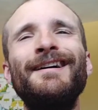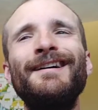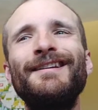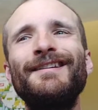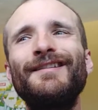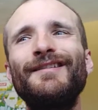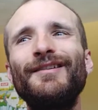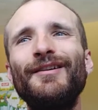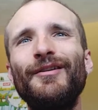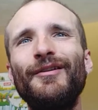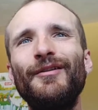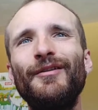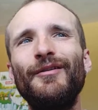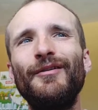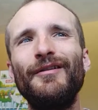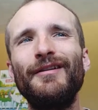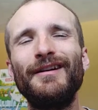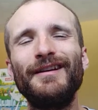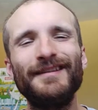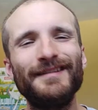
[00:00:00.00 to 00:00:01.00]

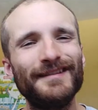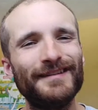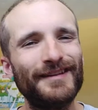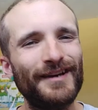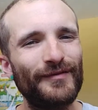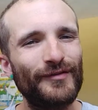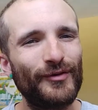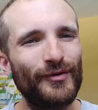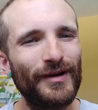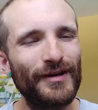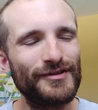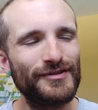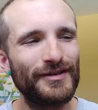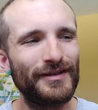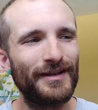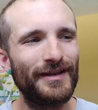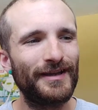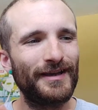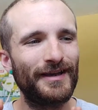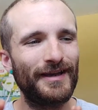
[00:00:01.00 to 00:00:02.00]
So it's a tough question.
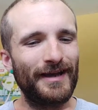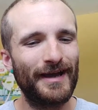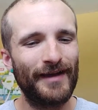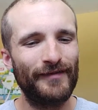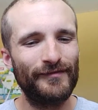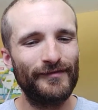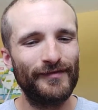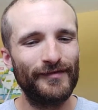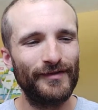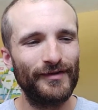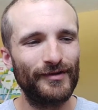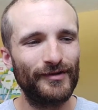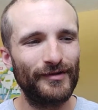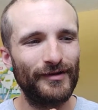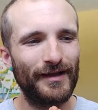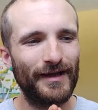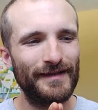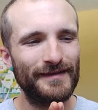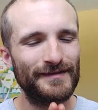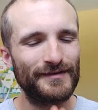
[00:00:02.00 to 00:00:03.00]
Like, I
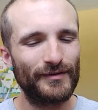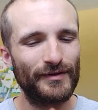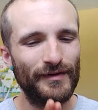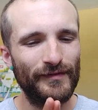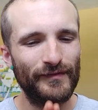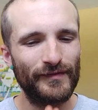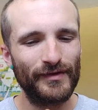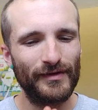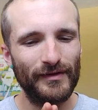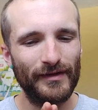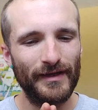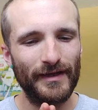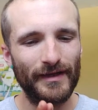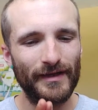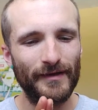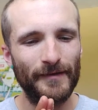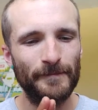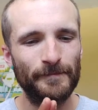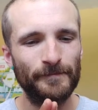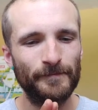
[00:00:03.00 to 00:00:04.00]
sort of feel like